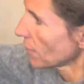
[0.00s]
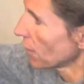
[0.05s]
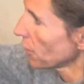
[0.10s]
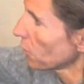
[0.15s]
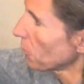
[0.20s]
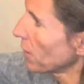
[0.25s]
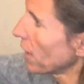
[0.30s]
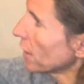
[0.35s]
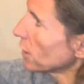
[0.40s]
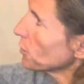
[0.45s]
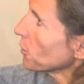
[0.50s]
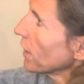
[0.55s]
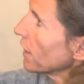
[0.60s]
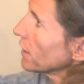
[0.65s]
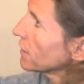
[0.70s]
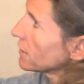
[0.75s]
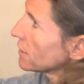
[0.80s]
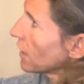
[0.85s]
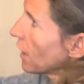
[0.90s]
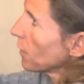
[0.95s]

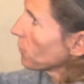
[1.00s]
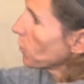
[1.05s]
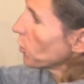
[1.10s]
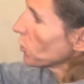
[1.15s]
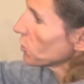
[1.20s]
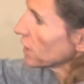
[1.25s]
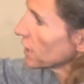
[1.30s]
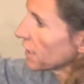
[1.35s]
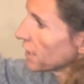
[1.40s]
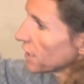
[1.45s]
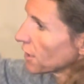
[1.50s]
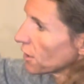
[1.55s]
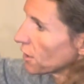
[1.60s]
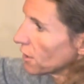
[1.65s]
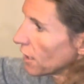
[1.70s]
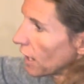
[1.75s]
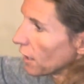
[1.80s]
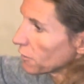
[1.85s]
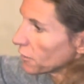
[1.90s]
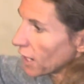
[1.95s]
backrest. I'm holding here.
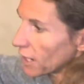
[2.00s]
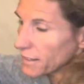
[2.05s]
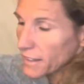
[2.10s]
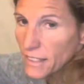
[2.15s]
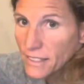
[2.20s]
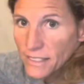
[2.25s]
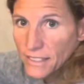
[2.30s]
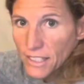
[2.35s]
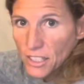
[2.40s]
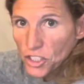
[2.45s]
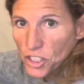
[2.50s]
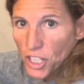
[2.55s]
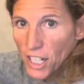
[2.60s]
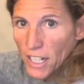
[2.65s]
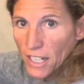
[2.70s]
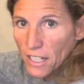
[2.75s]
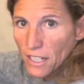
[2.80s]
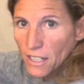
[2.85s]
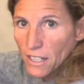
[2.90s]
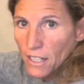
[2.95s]
I've got the
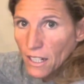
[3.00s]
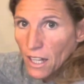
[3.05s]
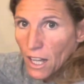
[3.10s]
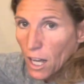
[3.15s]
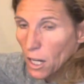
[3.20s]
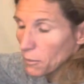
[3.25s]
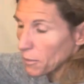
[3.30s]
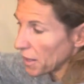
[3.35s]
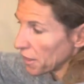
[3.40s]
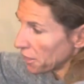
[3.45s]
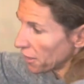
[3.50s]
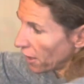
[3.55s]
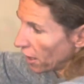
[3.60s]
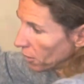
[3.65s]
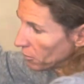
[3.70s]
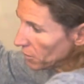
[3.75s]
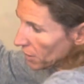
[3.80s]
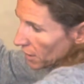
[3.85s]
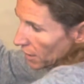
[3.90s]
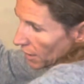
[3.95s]
stitching on my
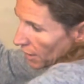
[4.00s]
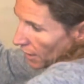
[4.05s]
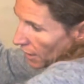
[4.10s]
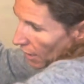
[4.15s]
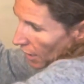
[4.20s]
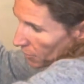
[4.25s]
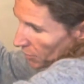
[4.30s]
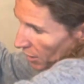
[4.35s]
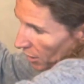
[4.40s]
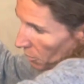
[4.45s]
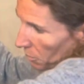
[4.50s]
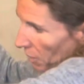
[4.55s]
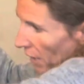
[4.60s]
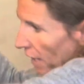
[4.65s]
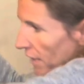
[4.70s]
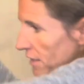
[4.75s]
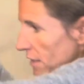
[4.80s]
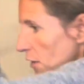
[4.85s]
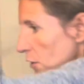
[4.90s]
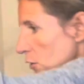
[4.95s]
thumb. I'm going to pass it